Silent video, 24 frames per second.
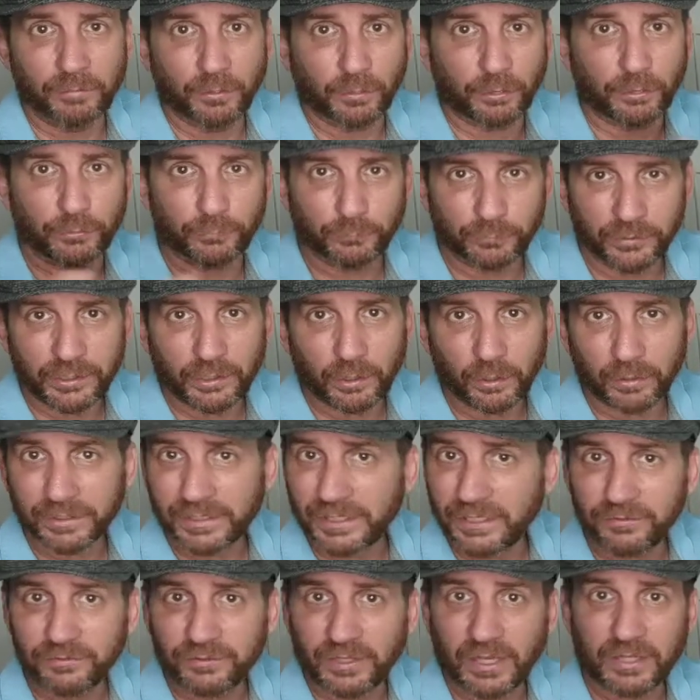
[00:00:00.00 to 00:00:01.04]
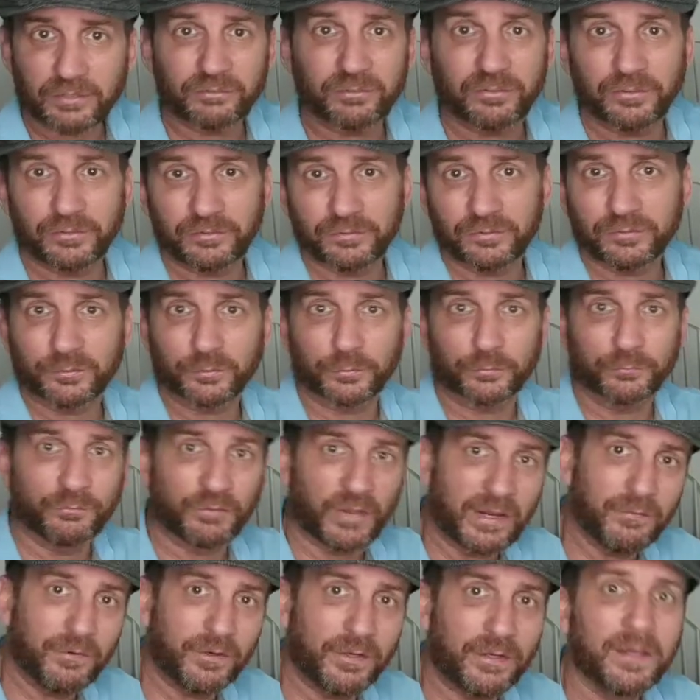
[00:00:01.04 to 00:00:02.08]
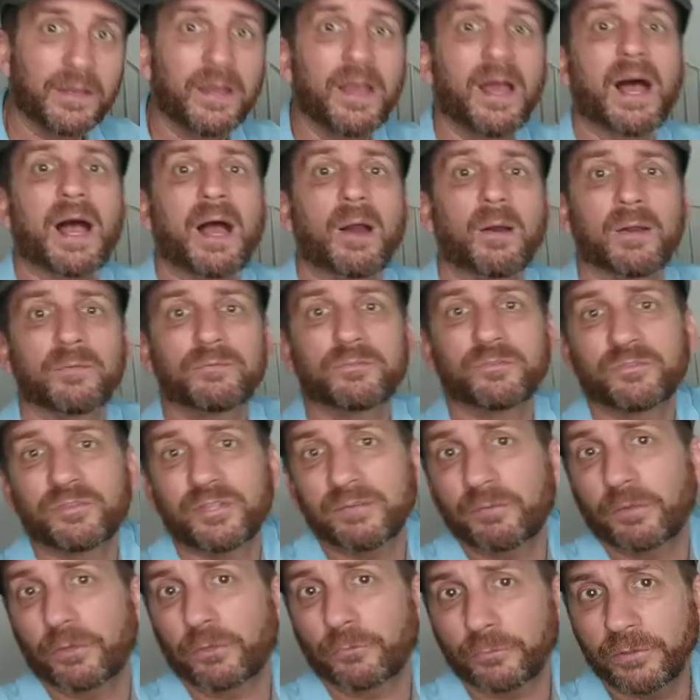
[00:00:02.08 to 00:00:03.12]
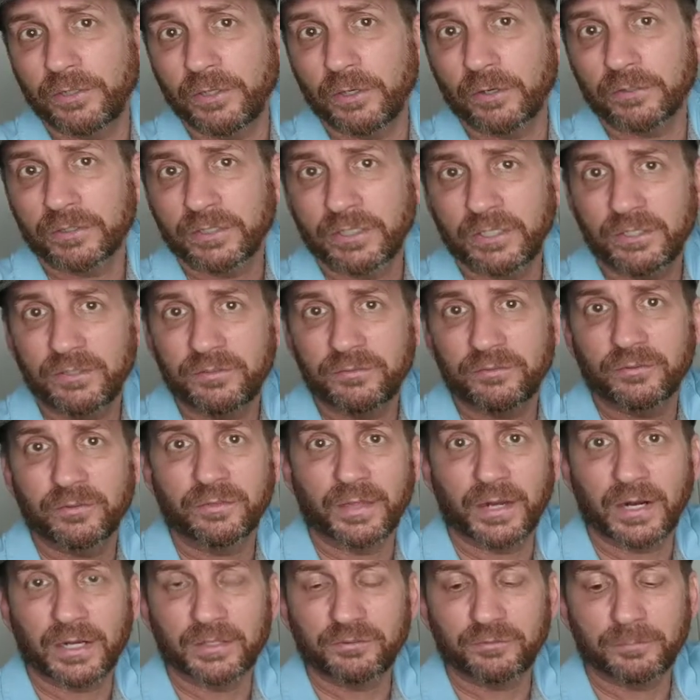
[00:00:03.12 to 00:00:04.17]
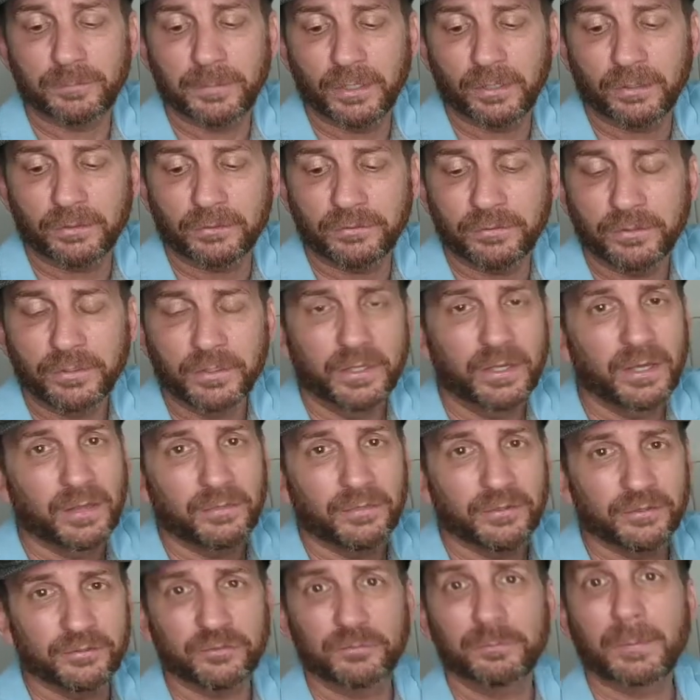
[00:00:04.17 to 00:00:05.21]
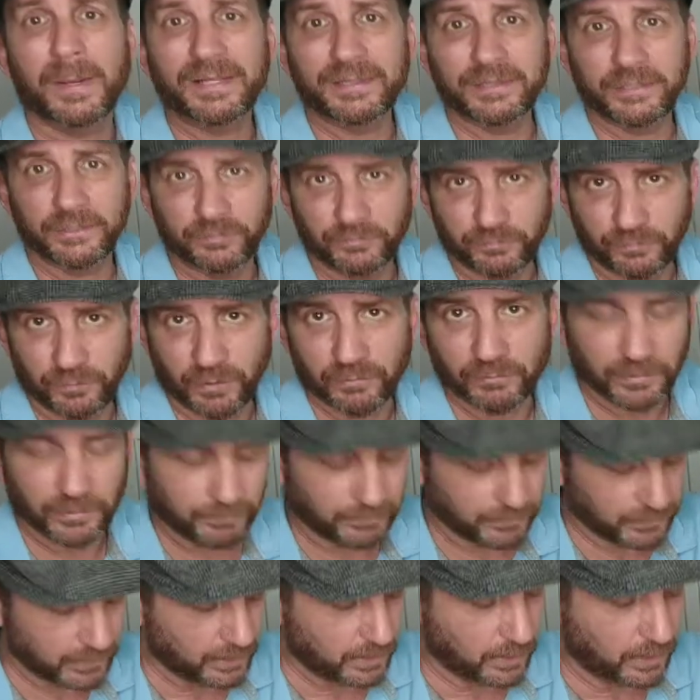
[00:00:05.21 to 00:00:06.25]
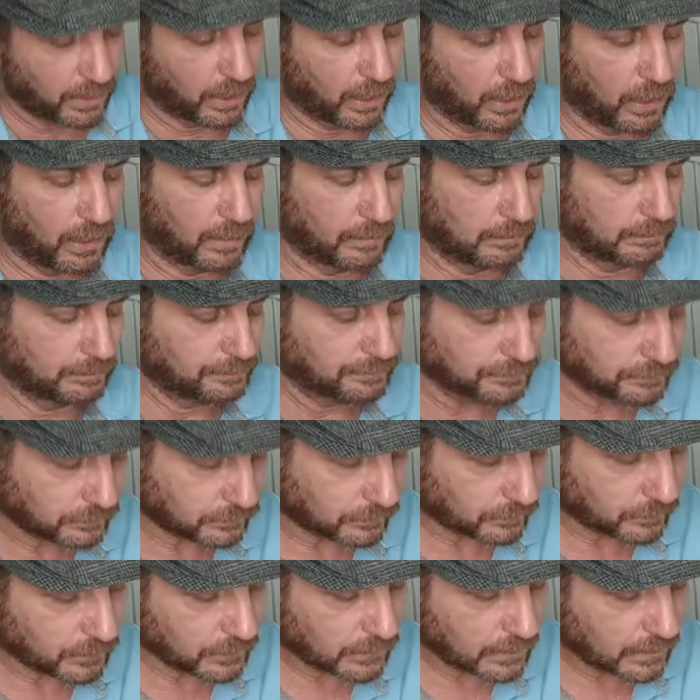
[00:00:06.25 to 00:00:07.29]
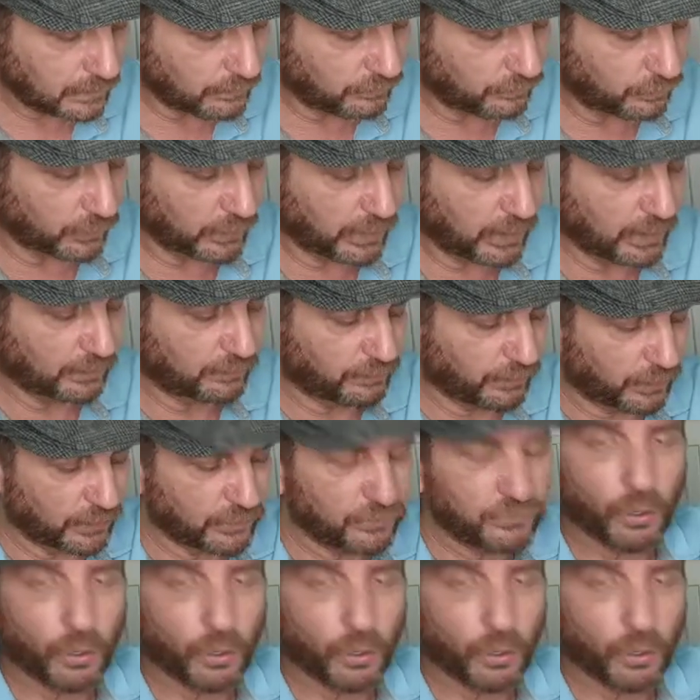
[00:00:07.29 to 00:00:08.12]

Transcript: Of the three Arquiste, actually, this is her favorite. I would have to say the three Arquiste that I smelled, this is my least favorite. So again, it's